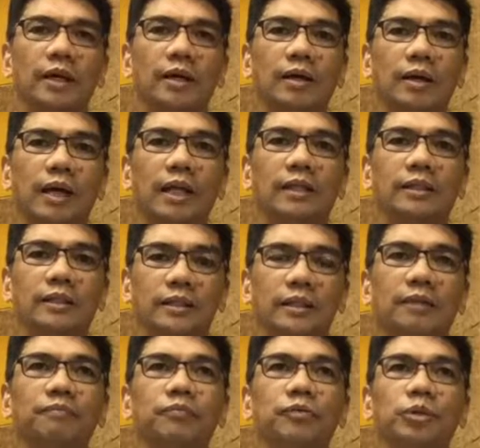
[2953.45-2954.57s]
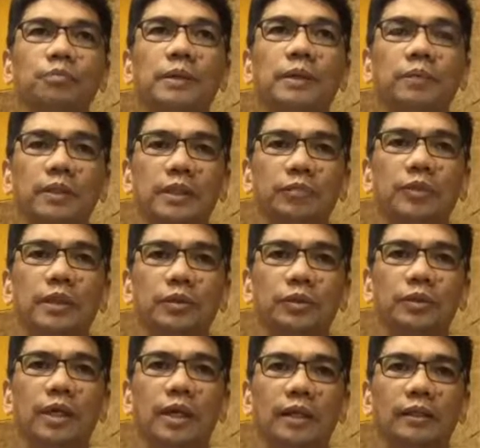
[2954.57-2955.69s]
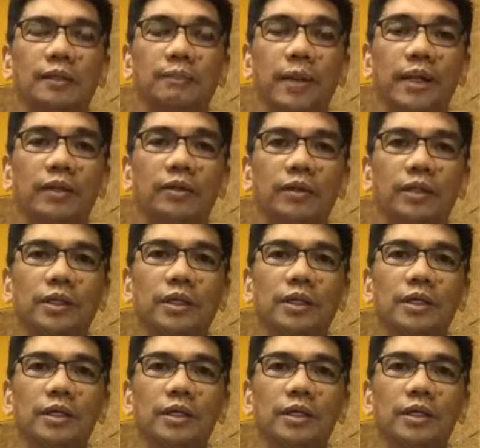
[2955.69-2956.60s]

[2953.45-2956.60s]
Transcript: I had some good people that we could depend on.